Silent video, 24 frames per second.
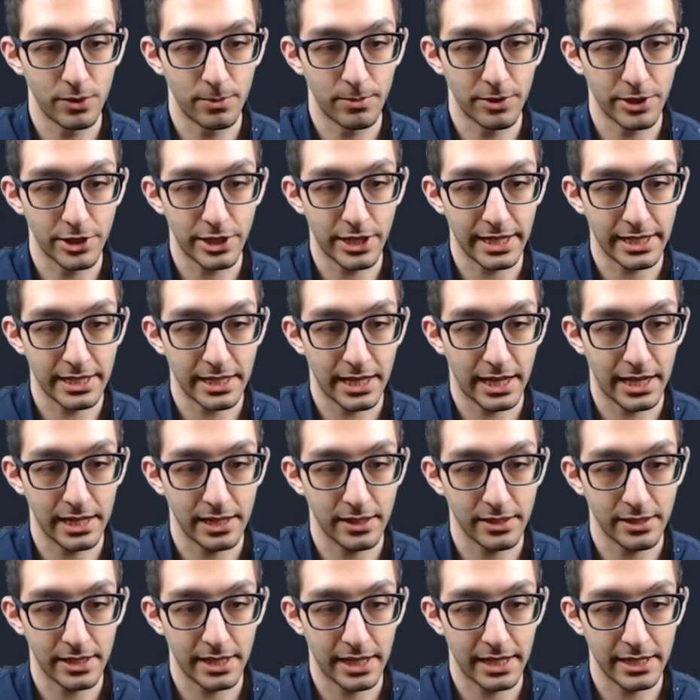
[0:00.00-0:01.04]

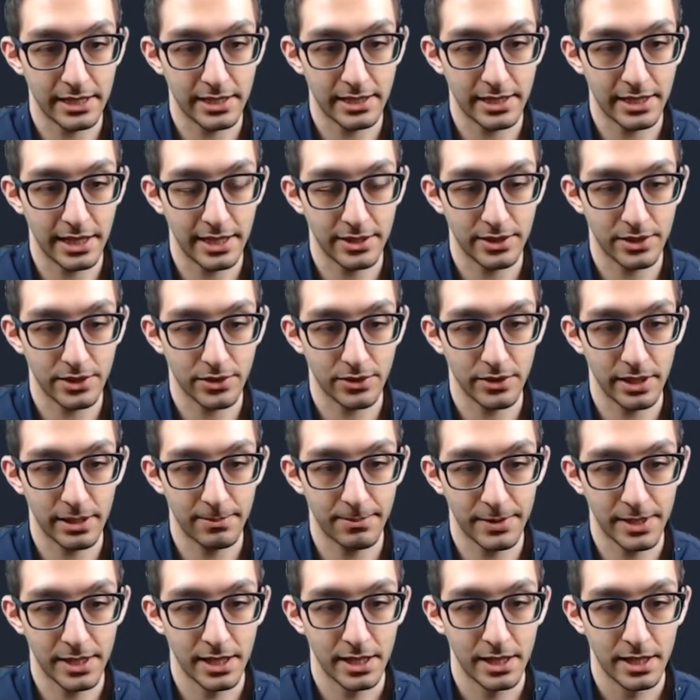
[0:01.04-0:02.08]

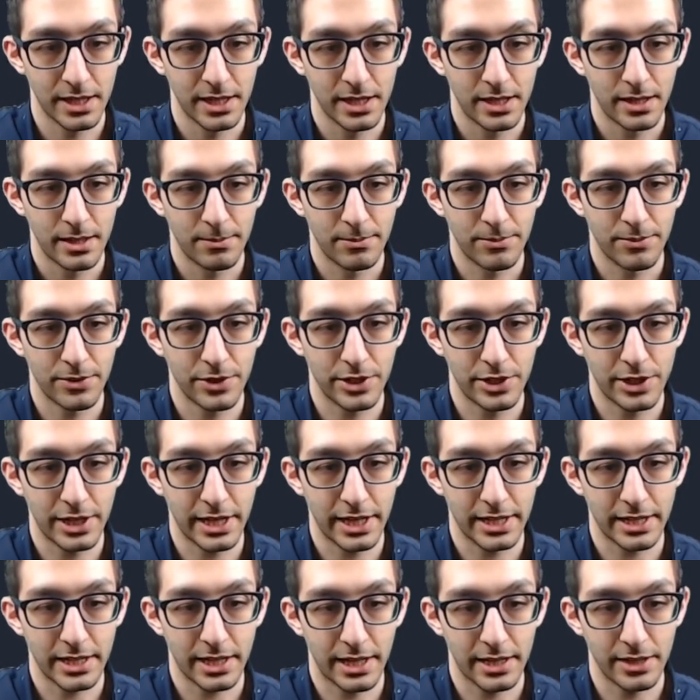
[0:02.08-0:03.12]
projectile.setScript,
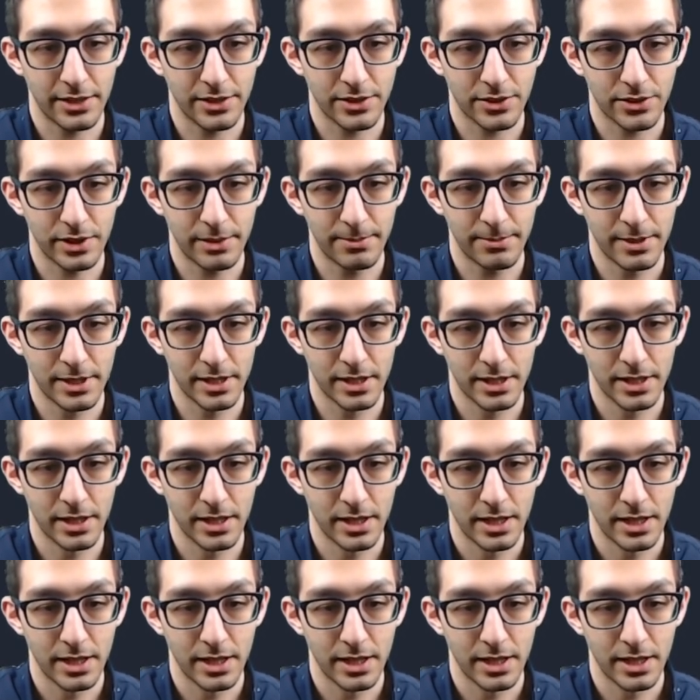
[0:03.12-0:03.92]
projectile script,